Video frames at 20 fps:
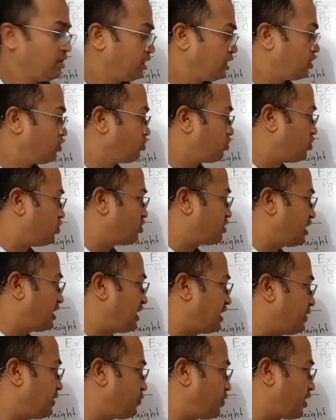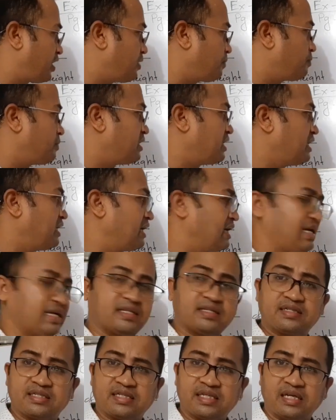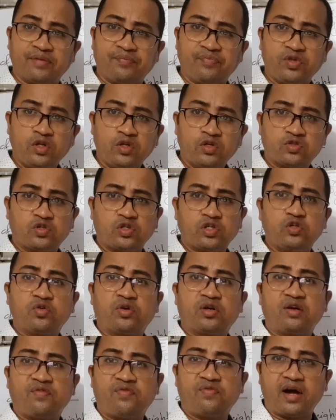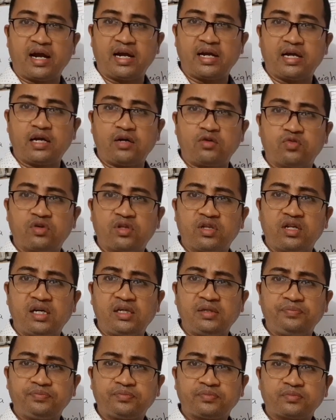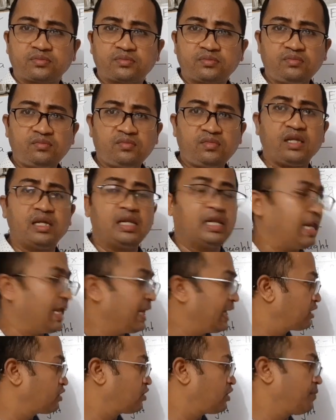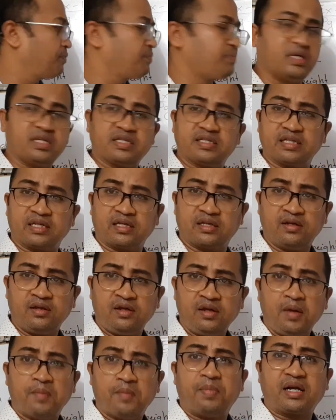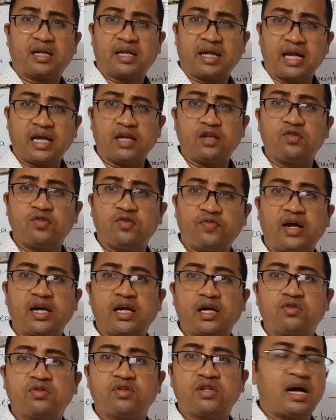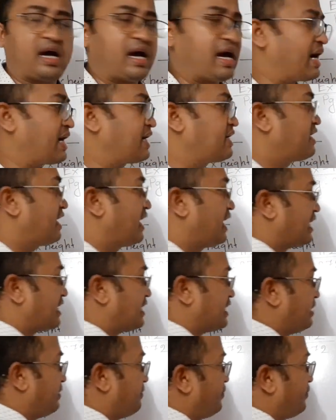You know the end point B and C. So you can find out the length of BC. But can you find out the height AD?